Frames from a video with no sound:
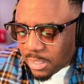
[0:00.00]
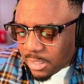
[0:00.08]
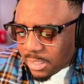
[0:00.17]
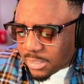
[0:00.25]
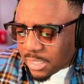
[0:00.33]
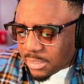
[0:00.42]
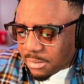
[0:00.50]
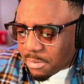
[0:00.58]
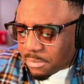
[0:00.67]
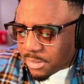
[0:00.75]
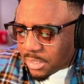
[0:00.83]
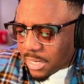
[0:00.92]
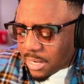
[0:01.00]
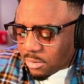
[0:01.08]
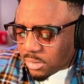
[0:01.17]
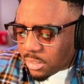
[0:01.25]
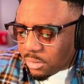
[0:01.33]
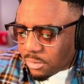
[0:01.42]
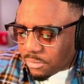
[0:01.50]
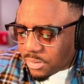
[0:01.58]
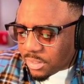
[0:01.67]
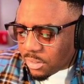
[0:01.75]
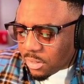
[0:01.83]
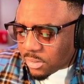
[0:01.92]
he's had some ups and downs in the
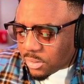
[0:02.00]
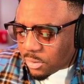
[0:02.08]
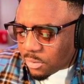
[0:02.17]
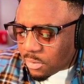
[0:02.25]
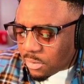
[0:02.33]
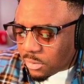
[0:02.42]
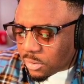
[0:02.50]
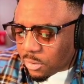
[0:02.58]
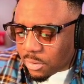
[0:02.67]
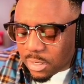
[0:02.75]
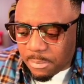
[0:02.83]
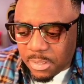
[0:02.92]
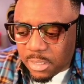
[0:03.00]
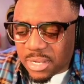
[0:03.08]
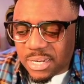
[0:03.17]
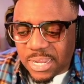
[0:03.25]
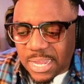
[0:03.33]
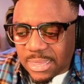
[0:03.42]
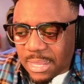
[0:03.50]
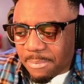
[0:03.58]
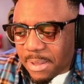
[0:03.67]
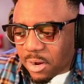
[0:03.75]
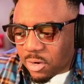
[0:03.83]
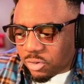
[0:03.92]
UFC also, so going to be looking to get that
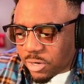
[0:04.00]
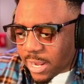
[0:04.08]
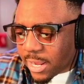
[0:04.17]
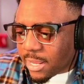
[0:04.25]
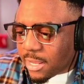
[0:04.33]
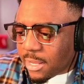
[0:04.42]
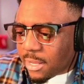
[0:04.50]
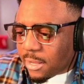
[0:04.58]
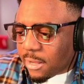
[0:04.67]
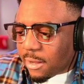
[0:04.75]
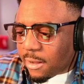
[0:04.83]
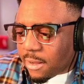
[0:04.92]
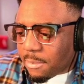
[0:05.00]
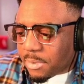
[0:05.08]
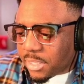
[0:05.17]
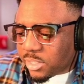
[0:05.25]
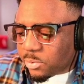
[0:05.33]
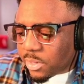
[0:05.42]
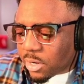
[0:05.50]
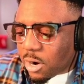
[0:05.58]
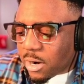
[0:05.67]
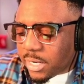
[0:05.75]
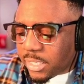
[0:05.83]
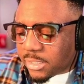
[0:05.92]
back on track. But this is where the
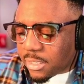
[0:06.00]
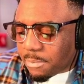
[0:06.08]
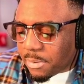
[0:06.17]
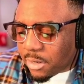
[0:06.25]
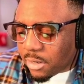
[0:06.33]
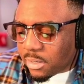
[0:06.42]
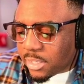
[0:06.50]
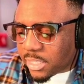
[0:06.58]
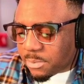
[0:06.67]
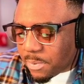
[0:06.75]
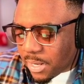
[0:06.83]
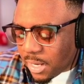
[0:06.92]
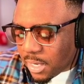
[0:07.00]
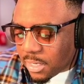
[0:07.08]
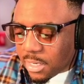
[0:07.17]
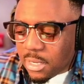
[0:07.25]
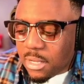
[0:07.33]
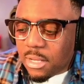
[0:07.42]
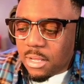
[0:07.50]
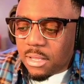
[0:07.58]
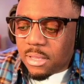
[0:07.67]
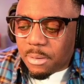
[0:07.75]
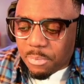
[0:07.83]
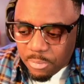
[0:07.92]
card heats up here. Despaigne,
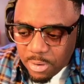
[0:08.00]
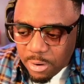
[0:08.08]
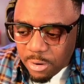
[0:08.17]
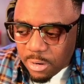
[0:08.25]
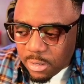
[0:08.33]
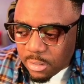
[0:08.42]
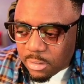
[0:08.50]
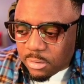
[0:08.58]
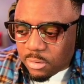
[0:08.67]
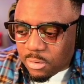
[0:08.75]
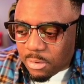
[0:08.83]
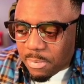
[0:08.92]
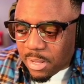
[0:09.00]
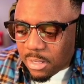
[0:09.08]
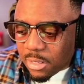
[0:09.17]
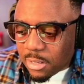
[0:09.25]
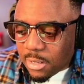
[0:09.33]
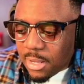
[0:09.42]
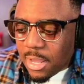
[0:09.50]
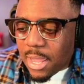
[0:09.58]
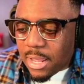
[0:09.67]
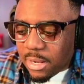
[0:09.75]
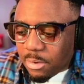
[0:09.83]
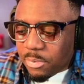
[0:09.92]
then Pereira, Kudabella,
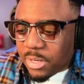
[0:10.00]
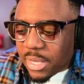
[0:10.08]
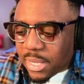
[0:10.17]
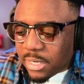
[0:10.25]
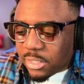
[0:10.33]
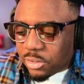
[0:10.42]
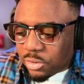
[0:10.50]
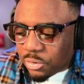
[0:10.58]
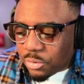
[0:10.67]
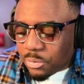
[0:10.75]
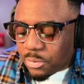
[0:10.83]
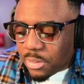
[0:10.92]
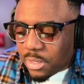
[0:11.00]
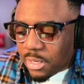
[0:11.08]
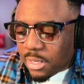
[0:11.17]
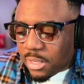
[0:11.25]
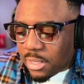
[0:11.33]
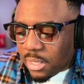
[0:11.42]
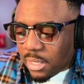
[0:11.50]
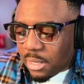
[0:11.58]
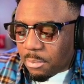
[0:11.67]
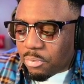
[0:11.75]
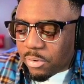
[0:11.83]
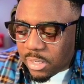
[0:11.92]
and then we get into the
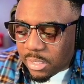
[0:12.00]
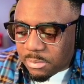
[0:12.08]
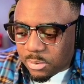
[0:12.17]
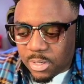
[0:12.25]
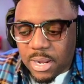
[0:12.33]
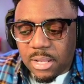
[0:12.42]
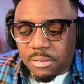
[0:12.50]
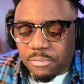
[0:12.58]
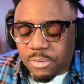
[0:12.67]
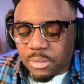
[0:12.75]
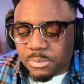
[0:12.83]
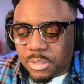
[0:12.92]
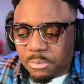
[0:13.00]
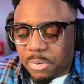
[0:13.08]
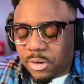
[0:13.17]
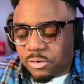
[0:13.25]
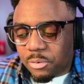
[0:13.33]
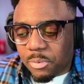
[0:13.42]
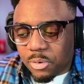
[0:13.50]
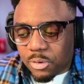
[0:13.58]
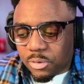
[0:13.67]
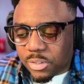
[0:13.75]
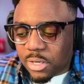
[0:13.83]
prelims with Kyler Phillips and Pedro Munoz.